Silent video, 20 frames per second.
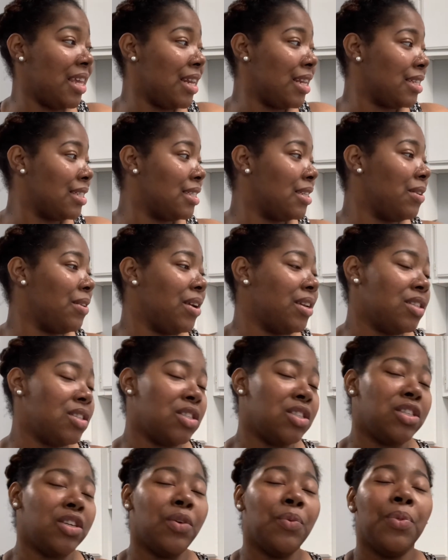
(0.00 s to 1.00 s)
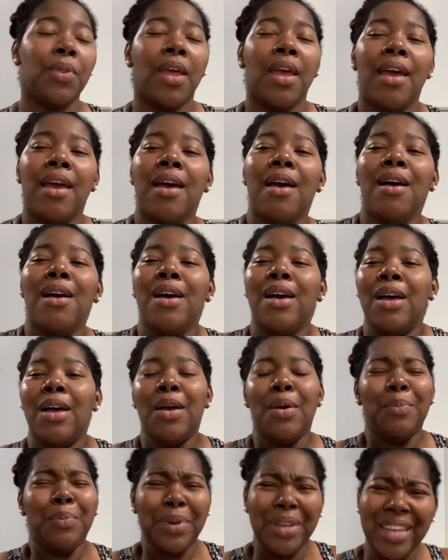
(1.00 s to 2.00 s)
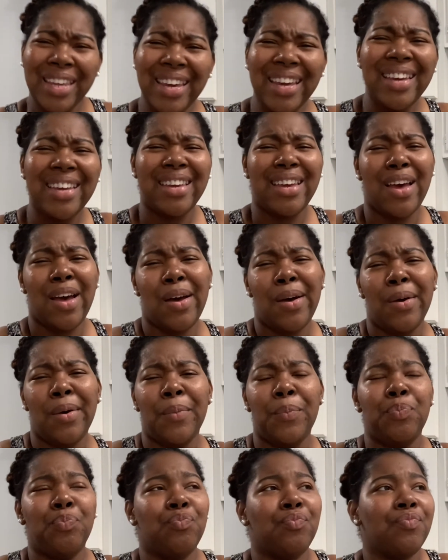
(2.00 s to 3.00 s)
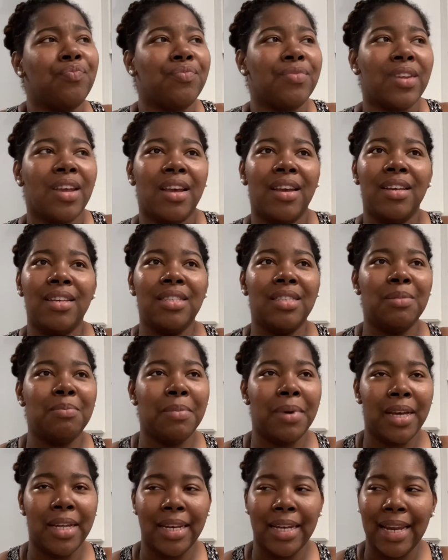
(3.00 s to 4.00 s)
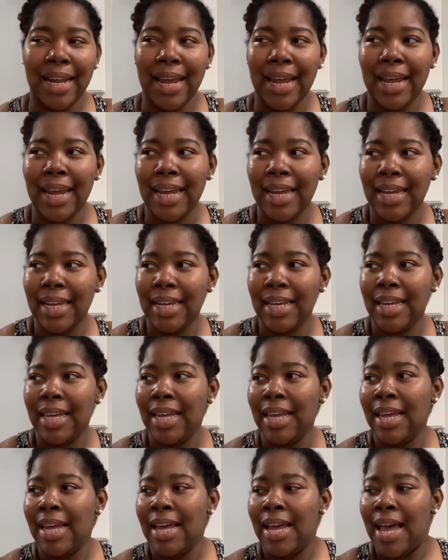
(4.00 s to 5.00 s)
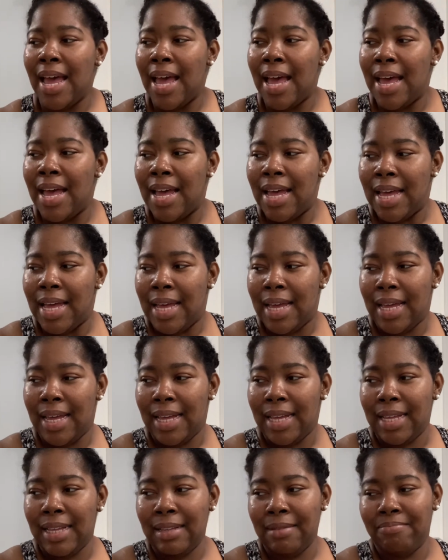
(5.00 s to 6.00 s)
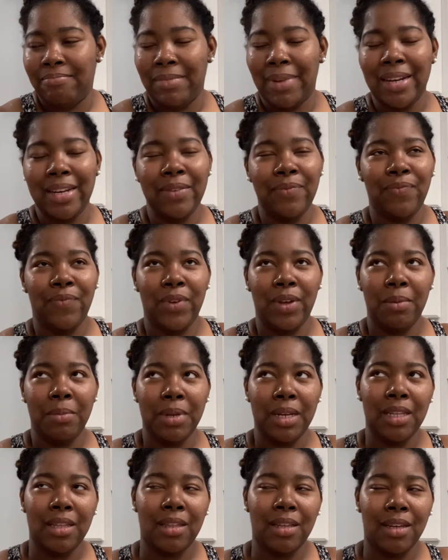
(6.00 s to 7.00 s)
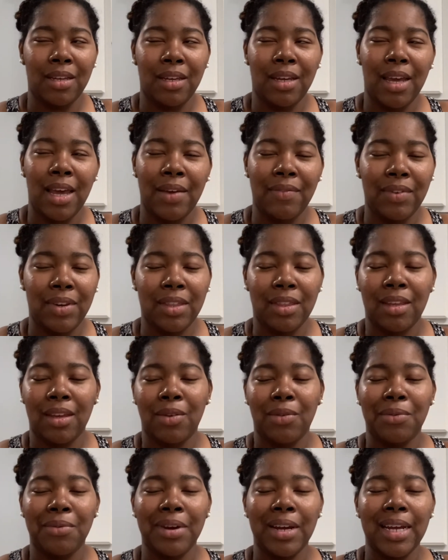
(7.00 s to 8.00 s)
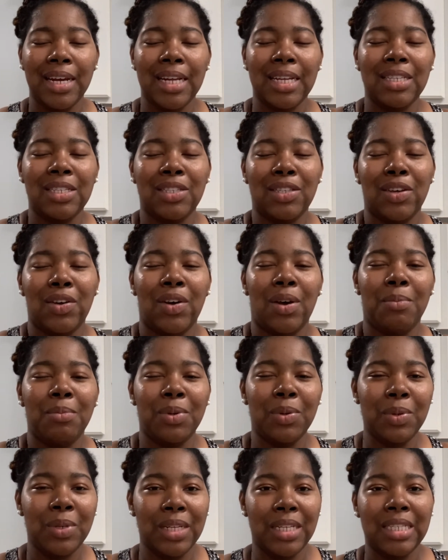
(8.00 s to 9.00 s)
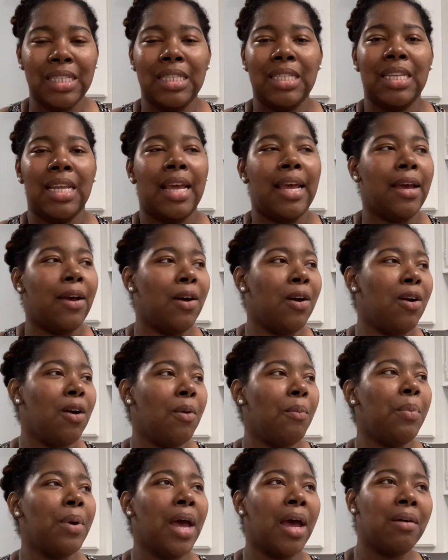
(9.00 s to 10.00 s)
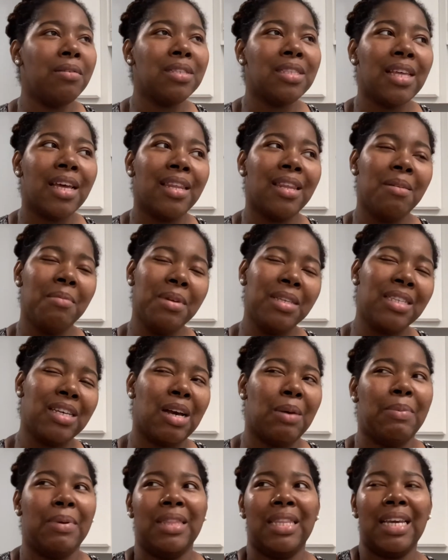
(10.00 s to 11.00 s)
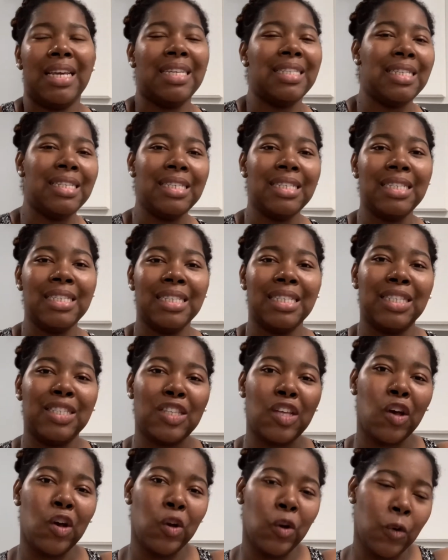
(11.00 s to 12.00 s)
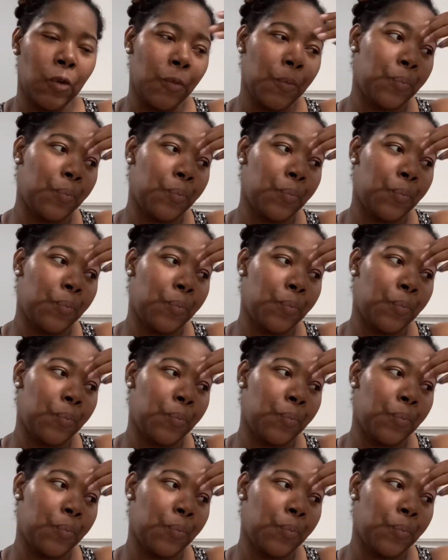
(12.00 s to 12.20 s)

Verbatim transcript: consideration too. But yeah, y'all, it's Monday. I didn't film anything, have anything ready, so I'm doing this now. But I was like, let me talk about that, because it's just so,